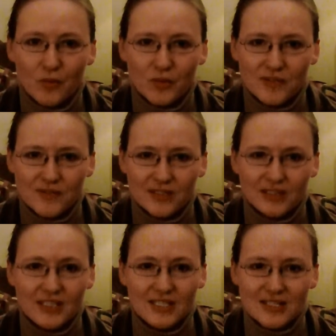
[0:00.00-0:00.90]
one of the
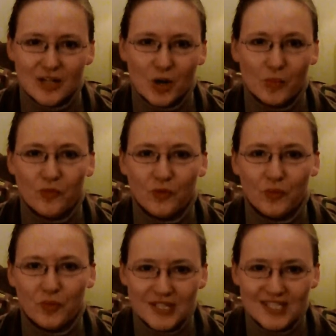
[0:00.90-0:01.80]
least
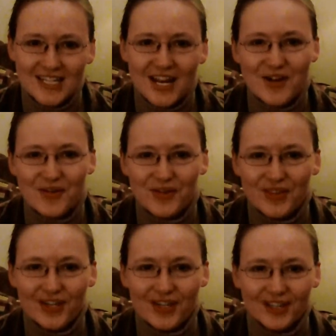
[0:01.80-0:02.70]
harmful ones out
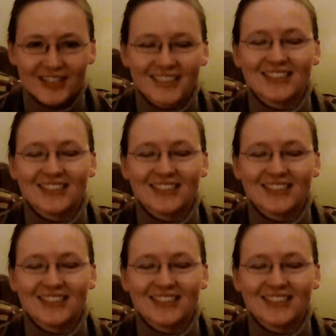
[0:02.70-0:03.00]
there.